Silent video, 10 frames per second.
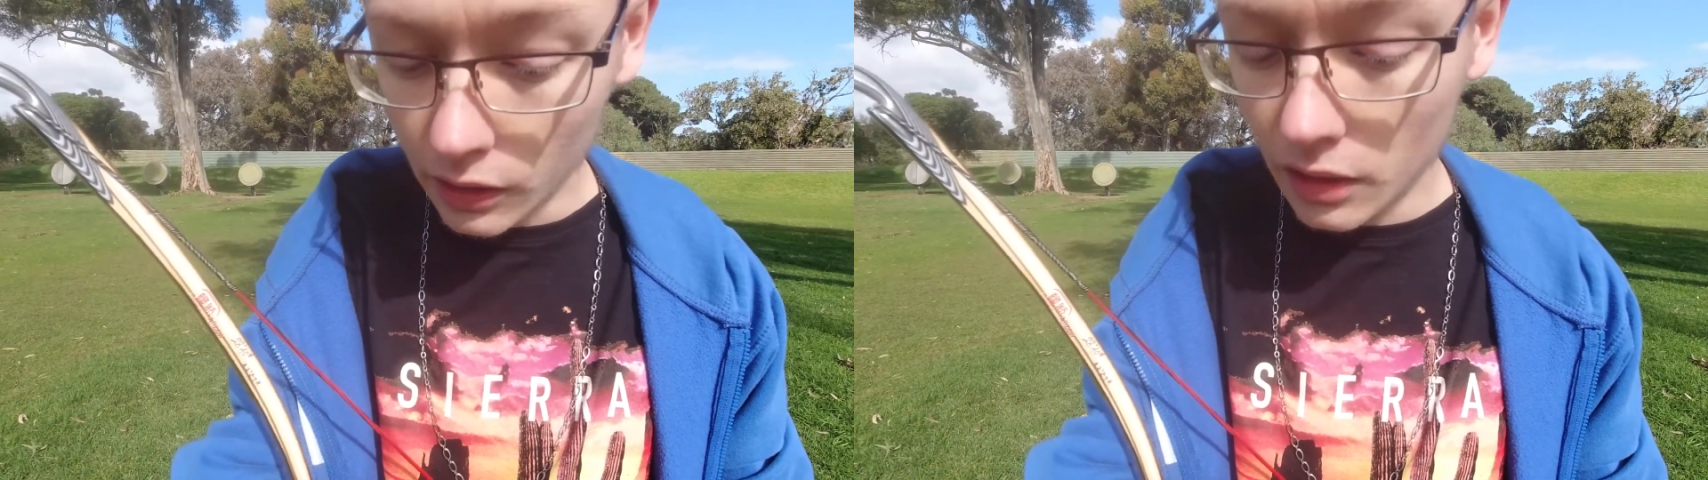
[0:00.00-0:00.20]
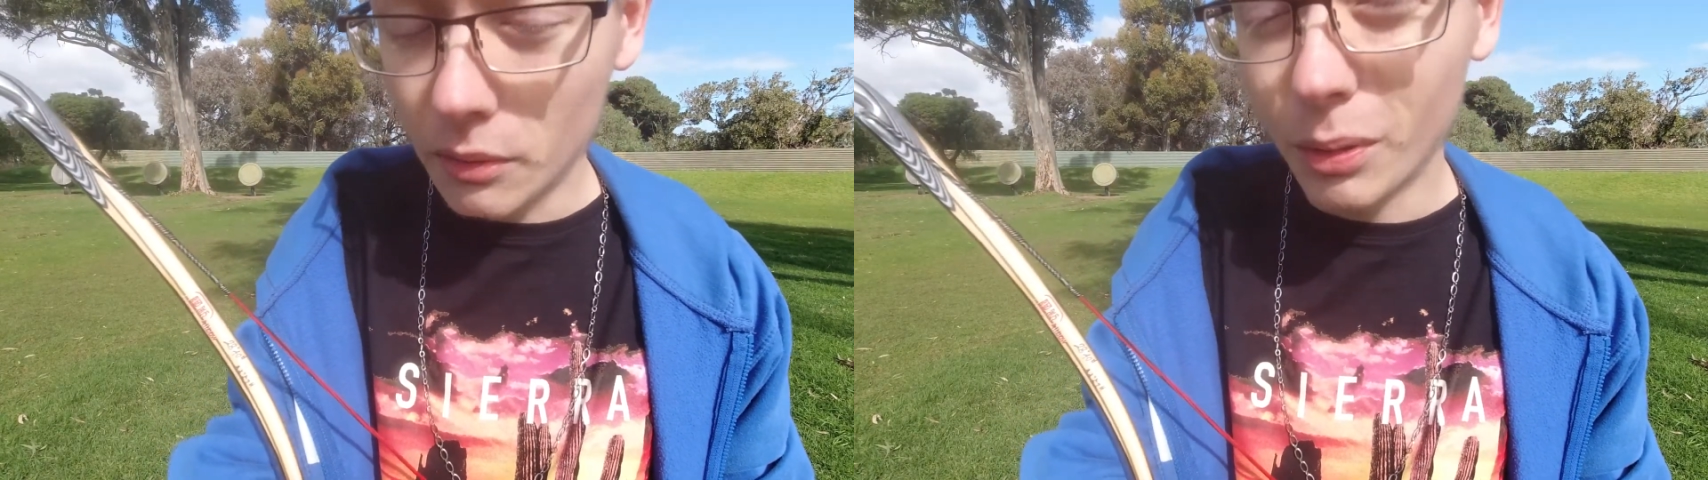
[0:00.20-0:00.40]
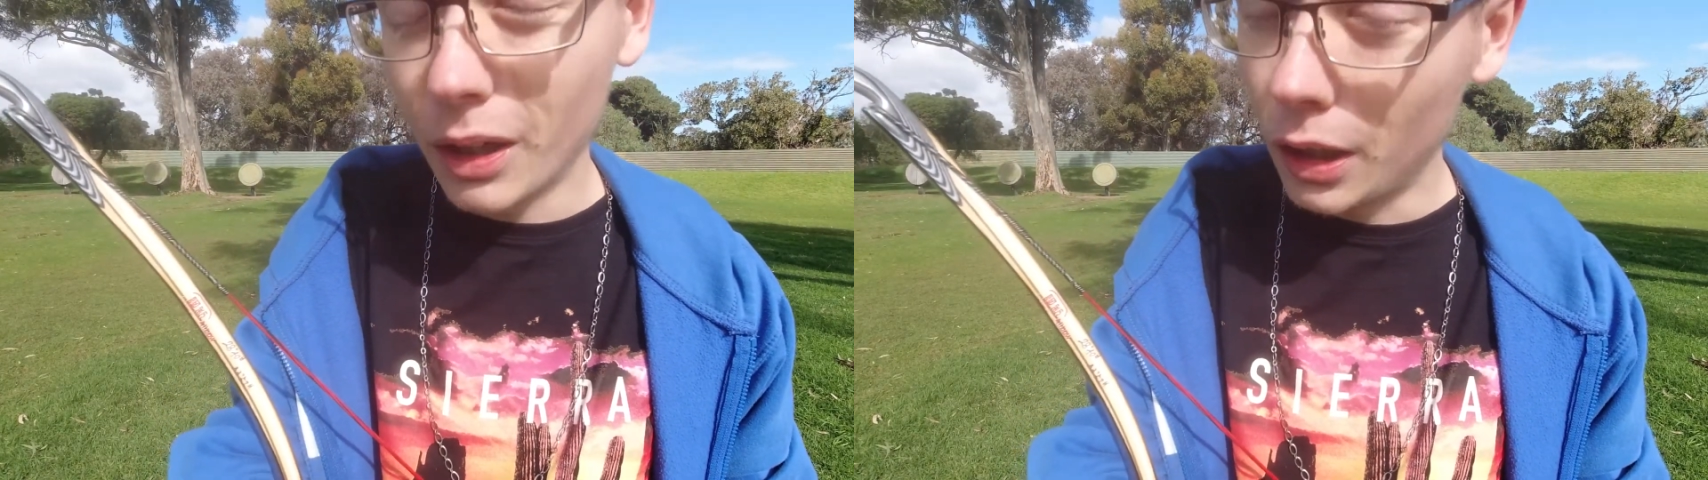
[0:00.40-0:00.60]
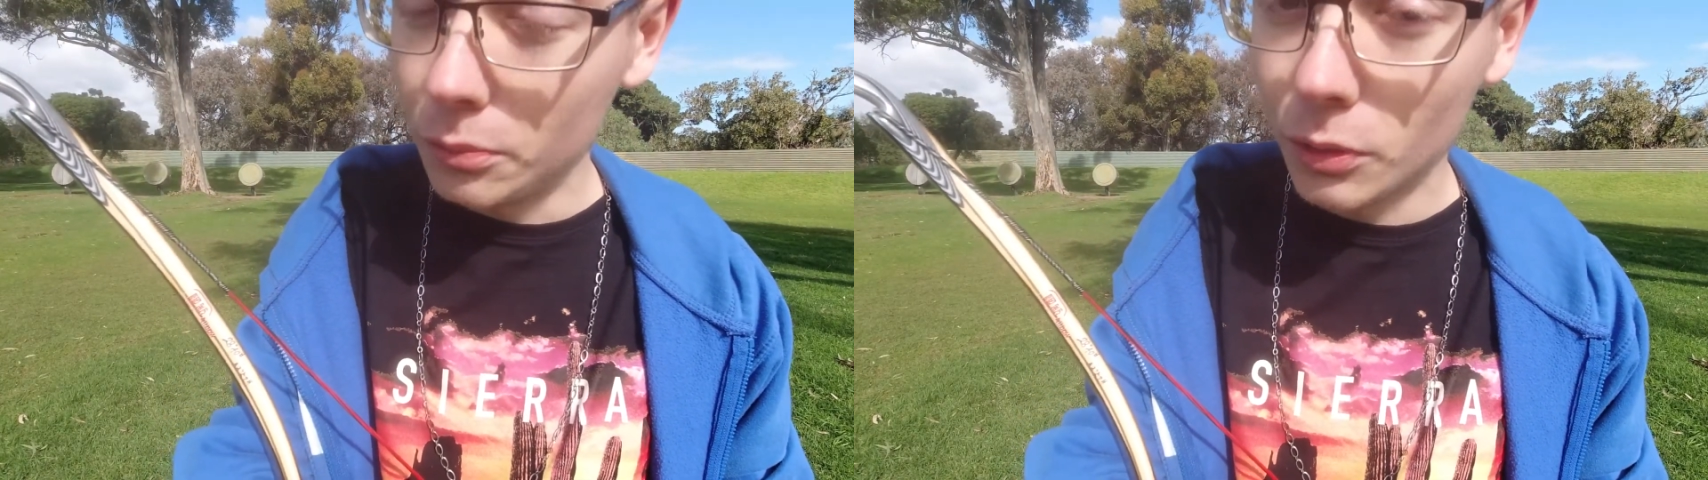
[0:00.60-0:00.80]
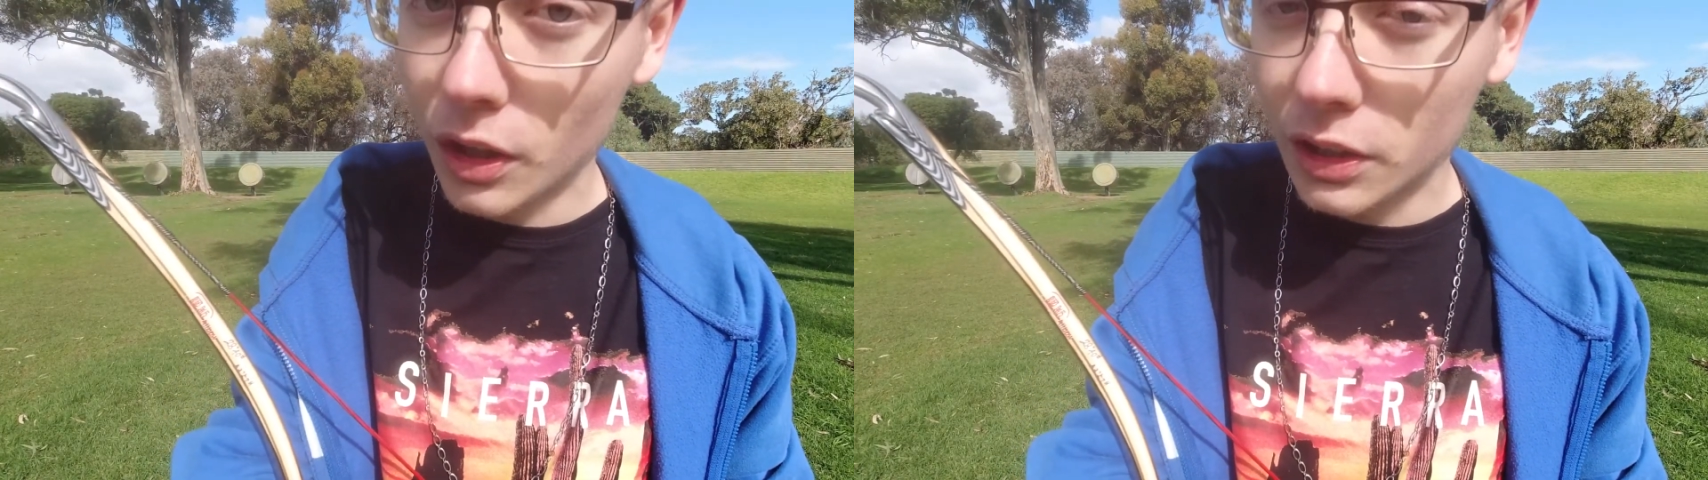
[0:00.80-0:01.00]
That part
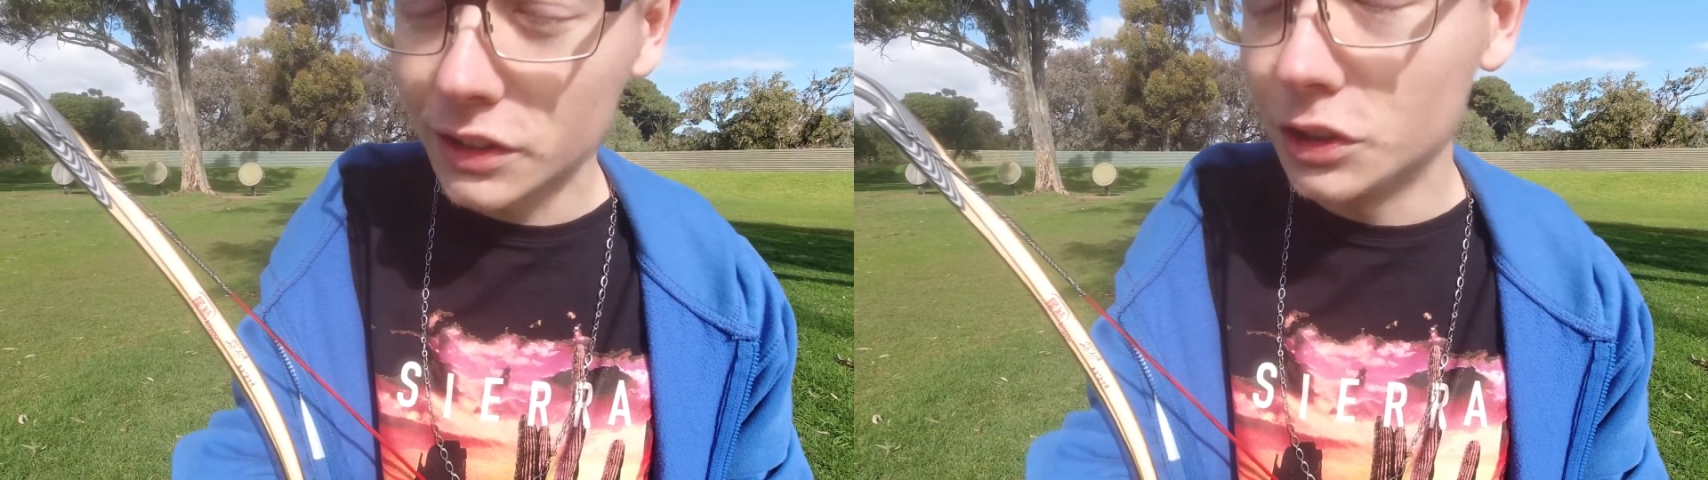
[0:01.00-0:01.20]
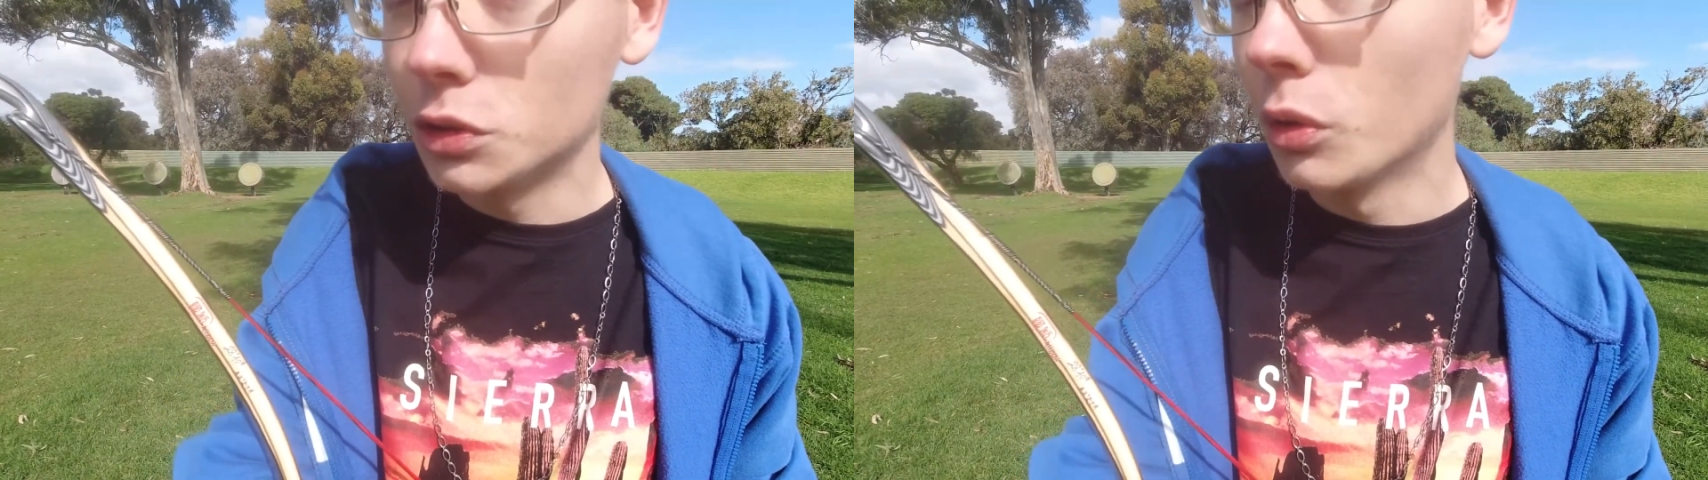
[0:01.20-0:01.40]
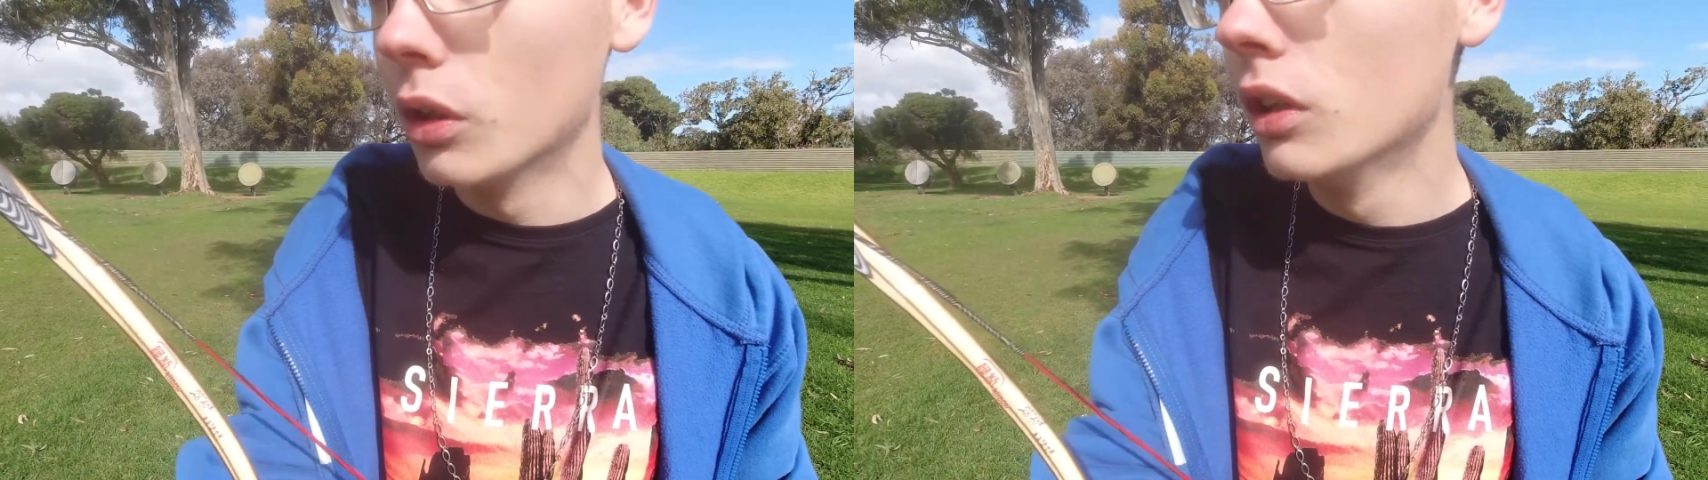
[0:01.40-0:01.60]
I'm not actually sure.